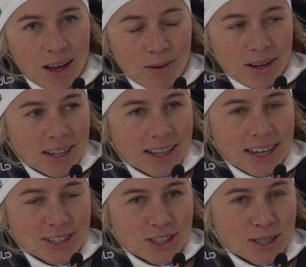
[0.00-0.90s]
Well,
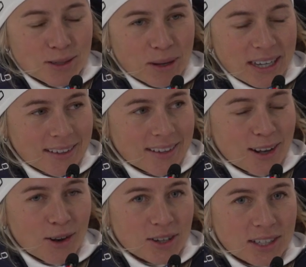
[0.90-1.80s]
I just waited a
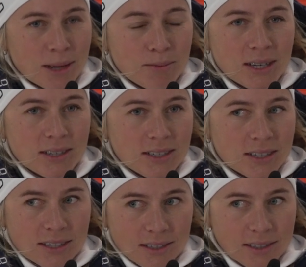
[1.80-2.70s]
long time
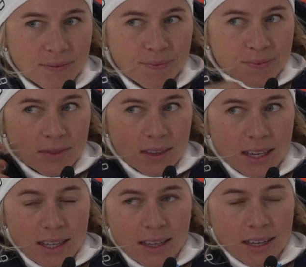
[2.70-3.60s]
because
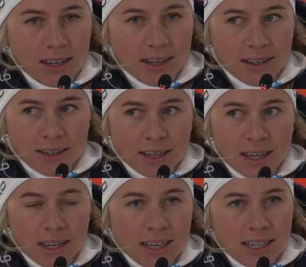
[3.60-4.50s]

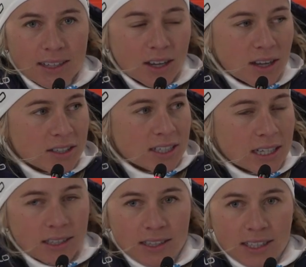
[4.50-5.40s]

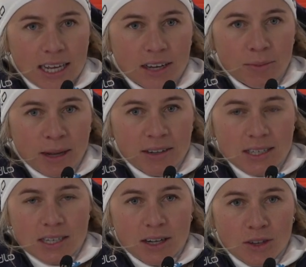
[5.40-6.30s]
until the stadium here,
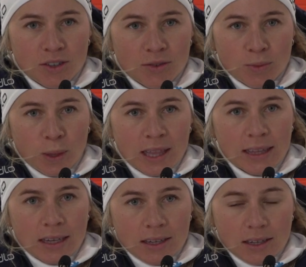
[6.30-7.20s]
it's a lot of
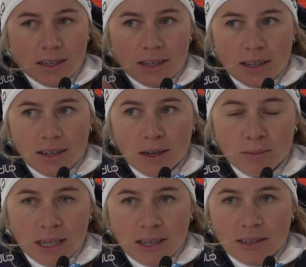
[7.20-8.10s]
wind
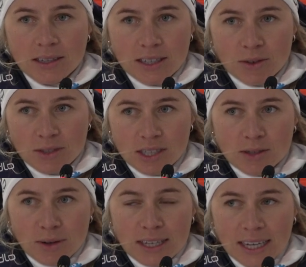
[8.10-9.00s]
coming
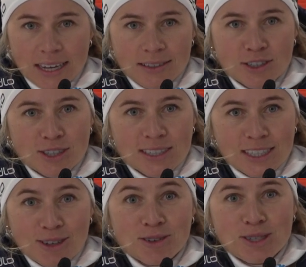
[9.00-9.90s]
straight
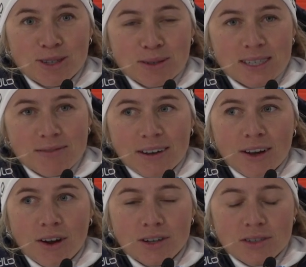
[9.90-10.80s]
against you, so it's very
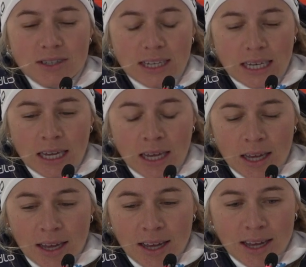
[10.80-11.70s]
hard to ski.
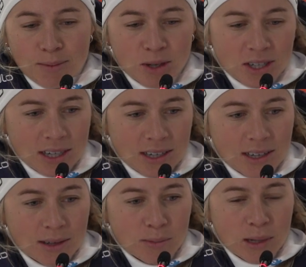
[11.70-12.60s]
And
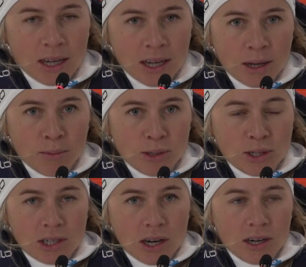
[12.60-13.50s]
Marte
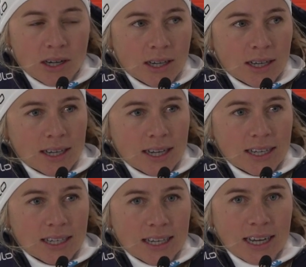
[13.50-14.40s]
pushed hard, and
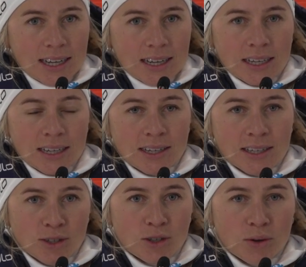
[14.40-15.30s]
I
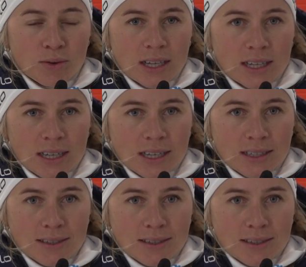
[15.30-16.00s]
know that I